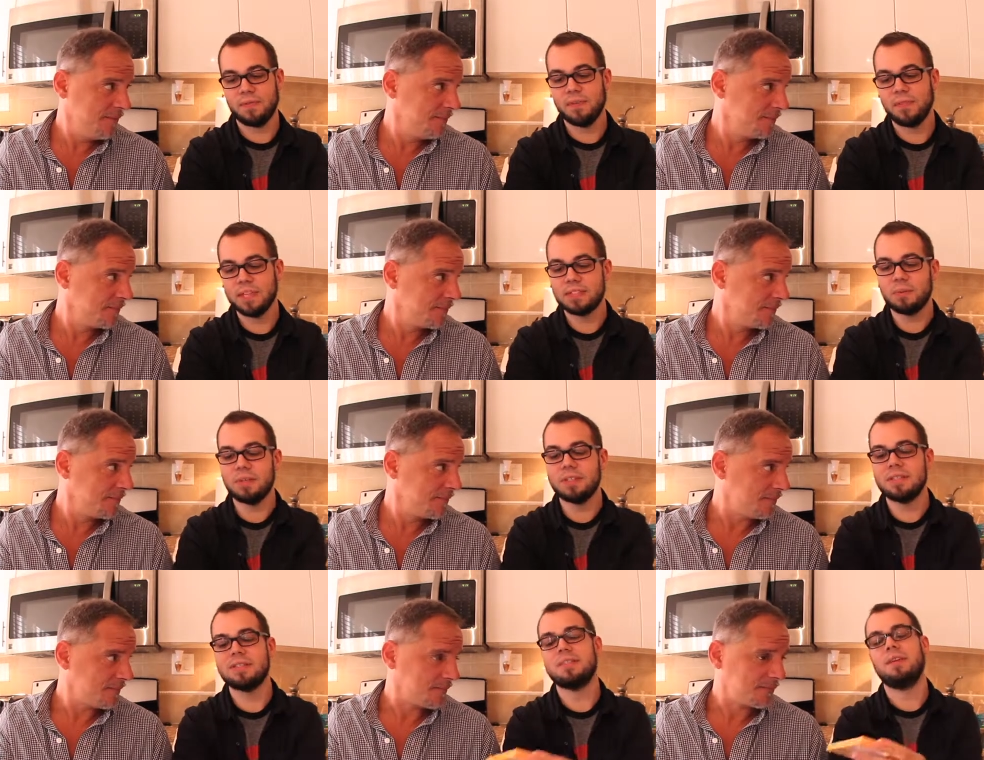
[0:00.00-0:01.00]
Speaker 1: If this
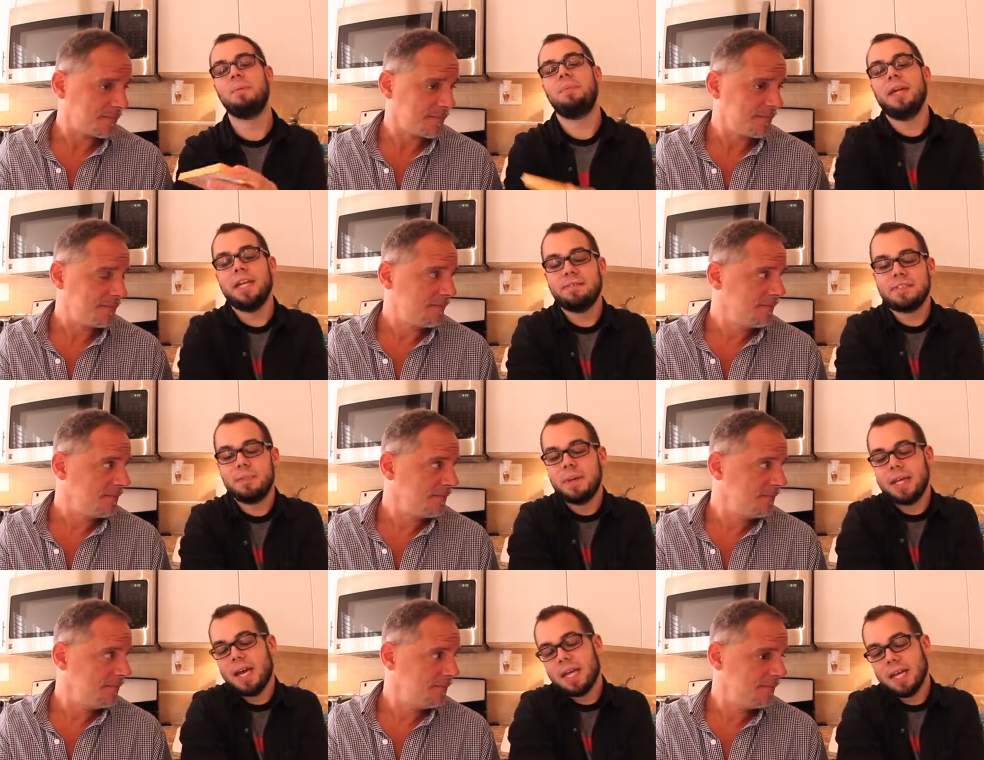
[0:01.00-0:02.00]
was a plate of
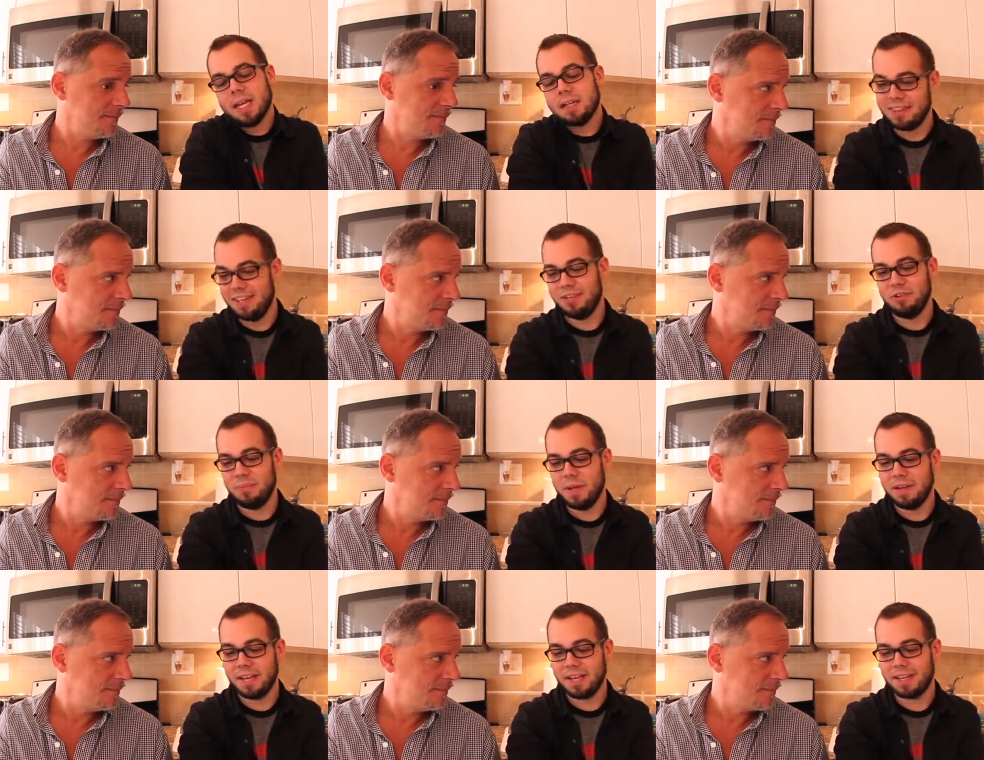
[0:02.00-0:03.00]
spaghetti, then you'd be
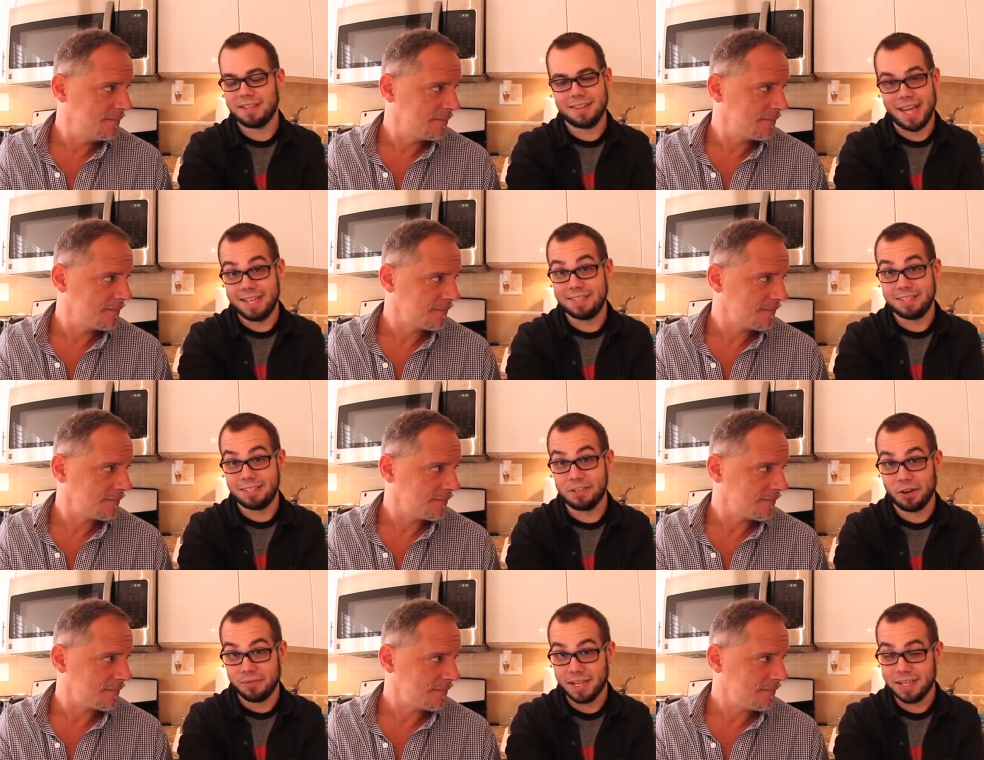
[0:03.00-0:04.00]
like, that's a
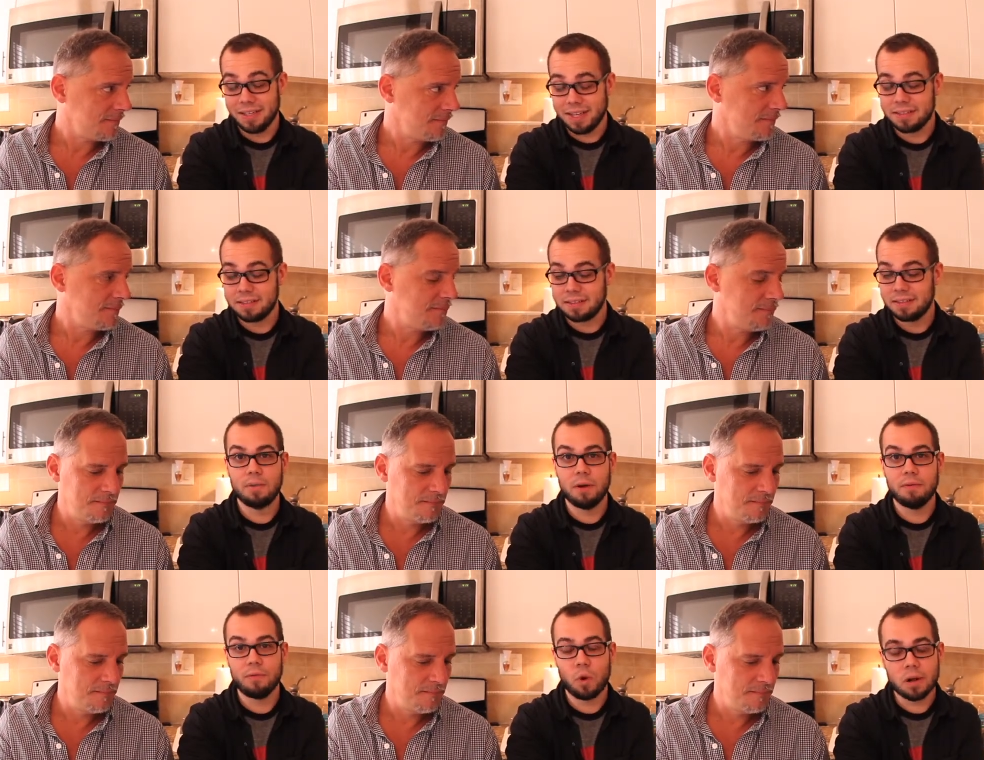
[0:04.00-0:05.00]
serving? That's a
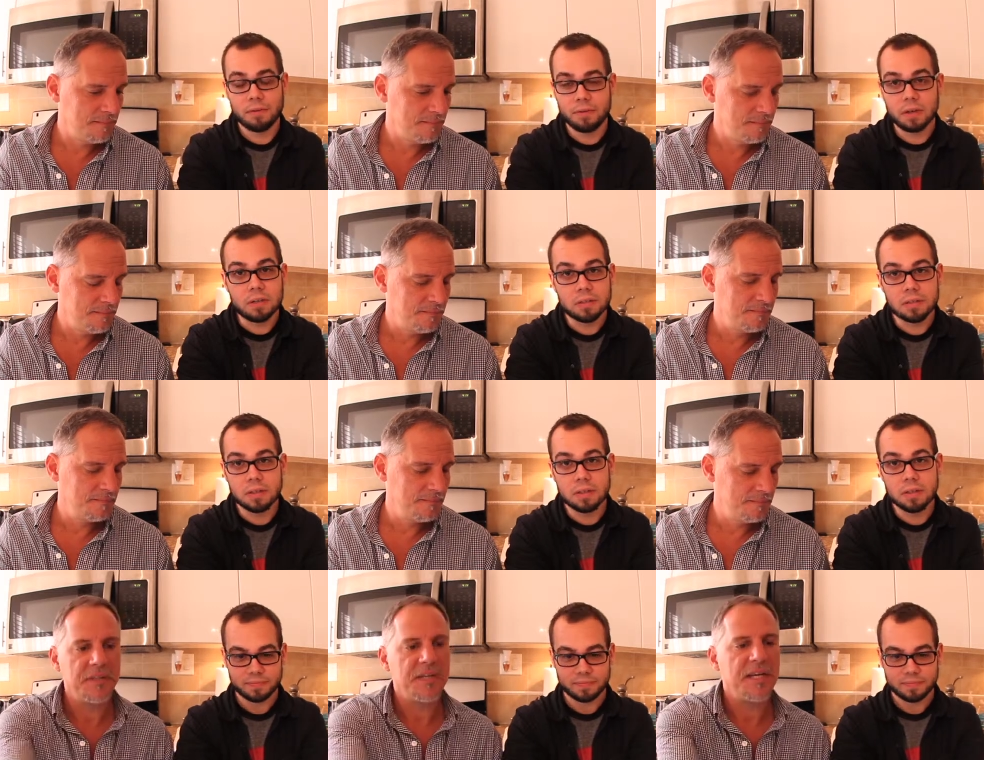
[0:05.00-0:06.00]
forkful.
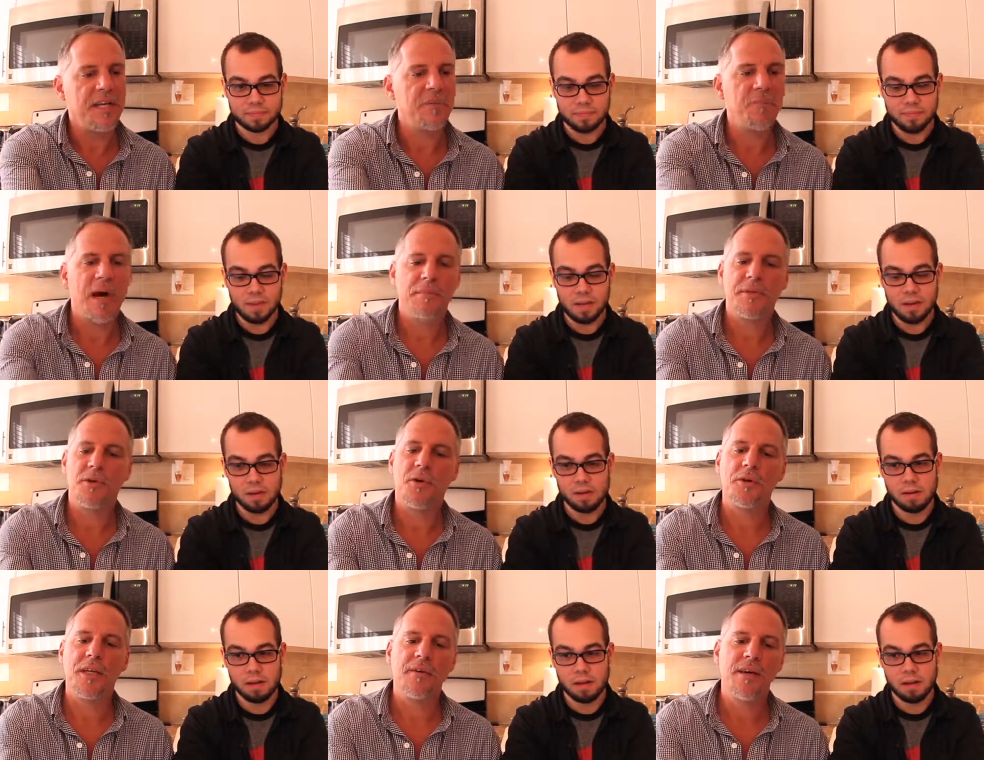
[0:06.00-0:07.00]
Speaker 2: Do you think you can pop this
Speaker 1: whole
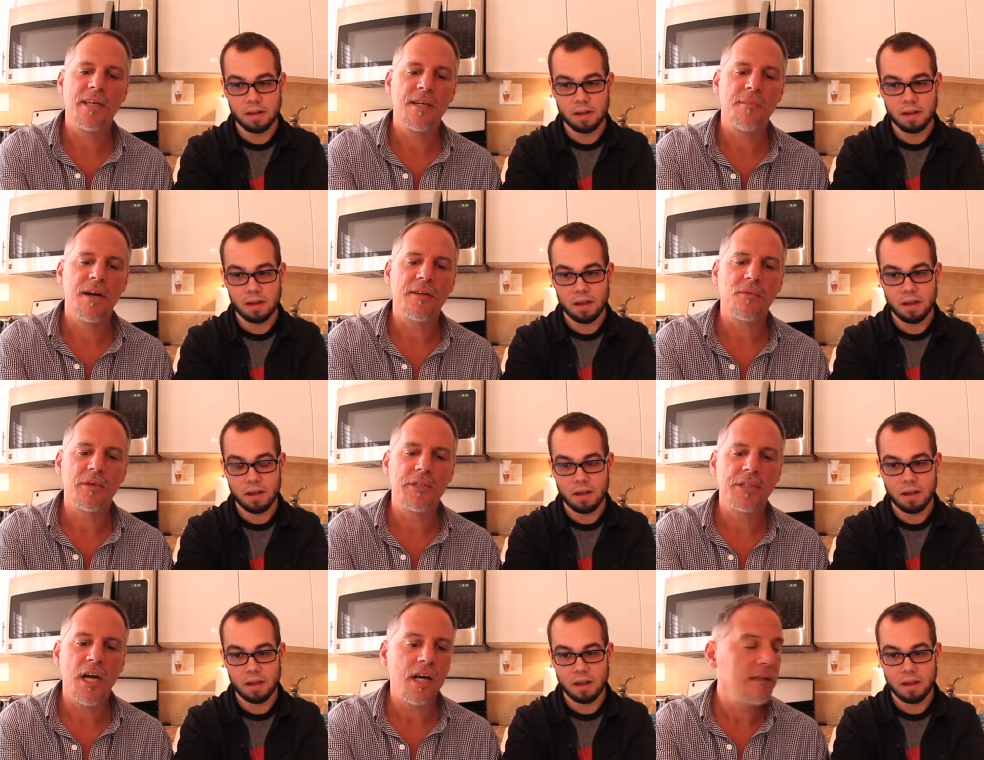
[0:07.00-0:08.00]
thing right in your mouth in one
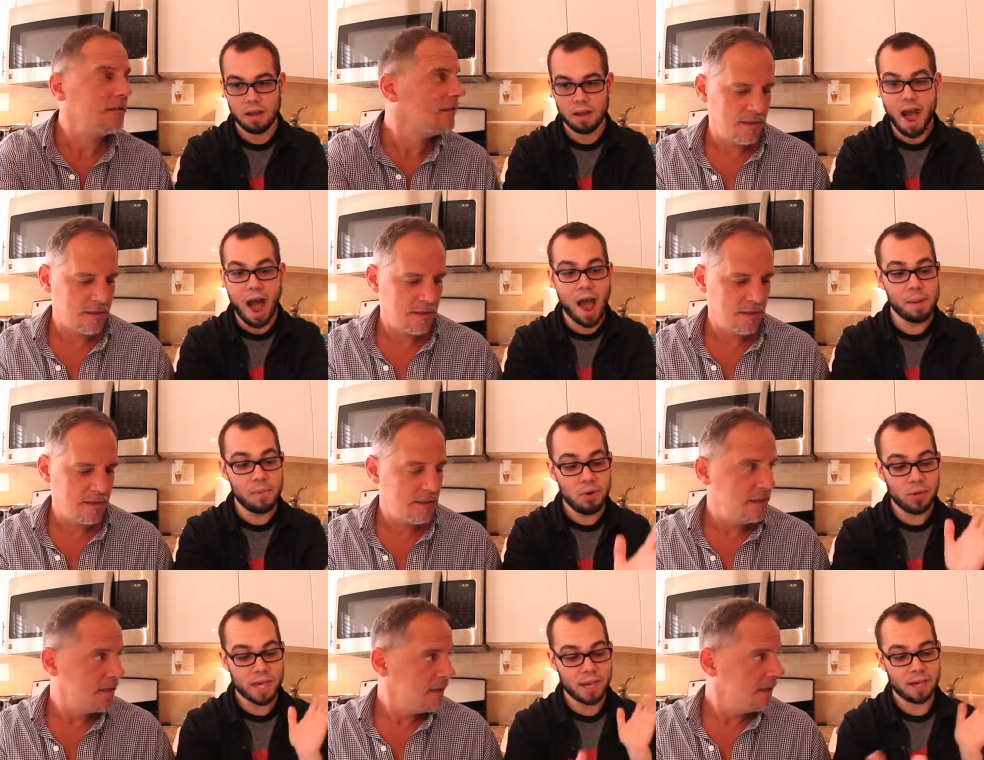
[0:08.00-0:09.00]
shot? I'm
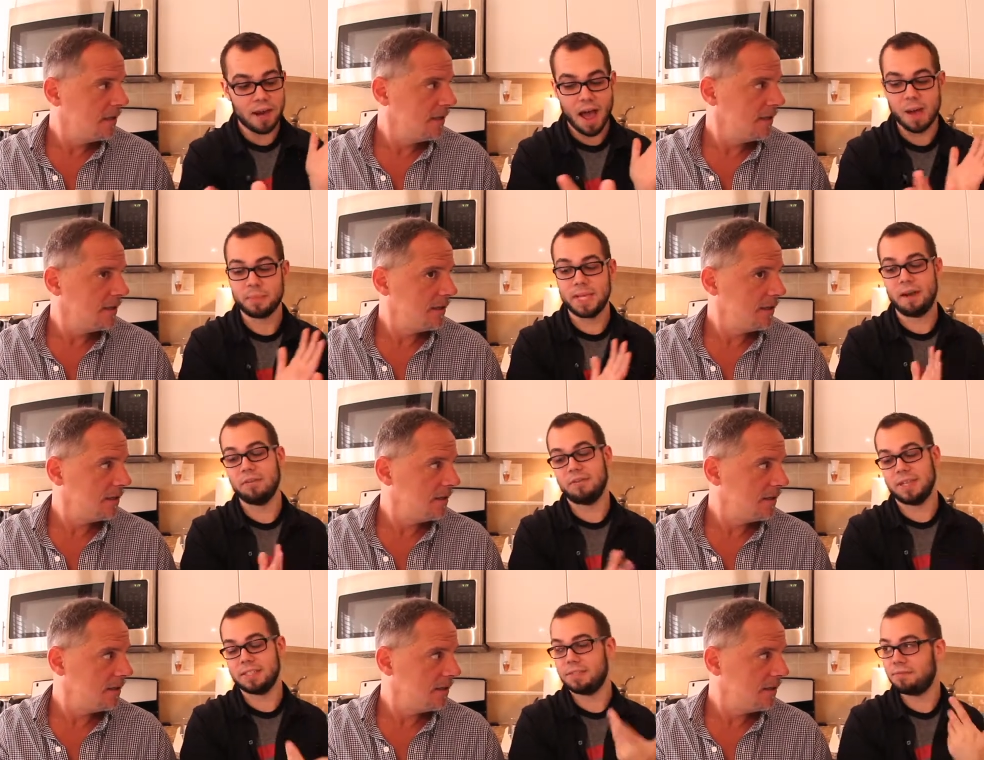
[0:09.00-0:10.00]
okay to opt out of
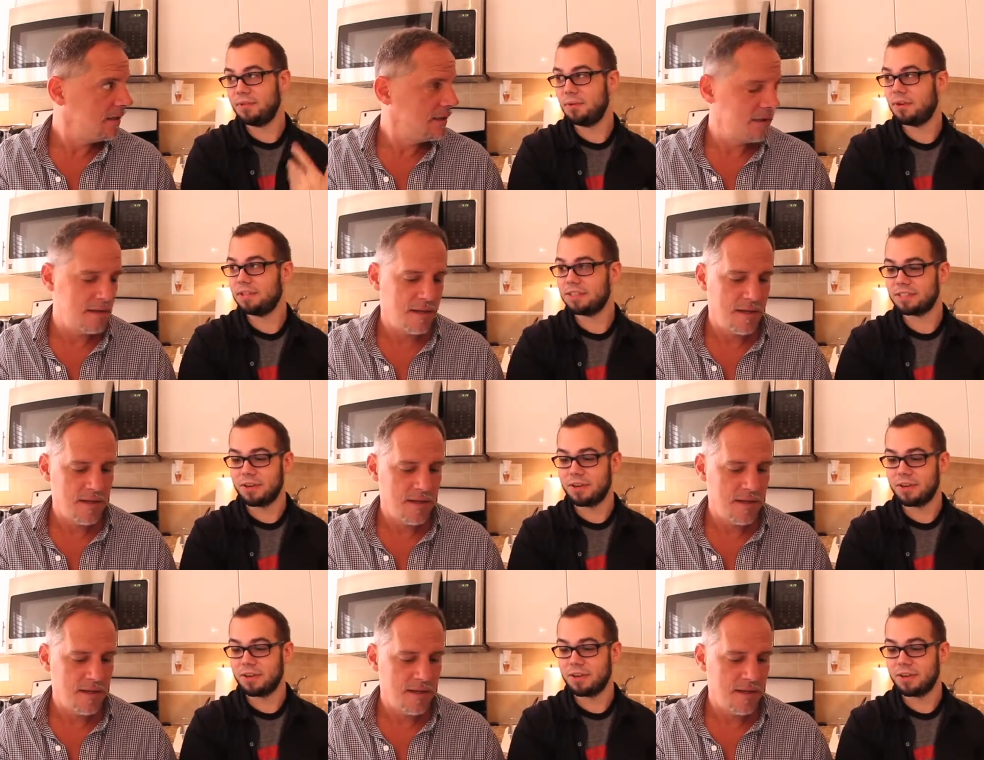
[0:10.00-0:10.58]
this if you want to just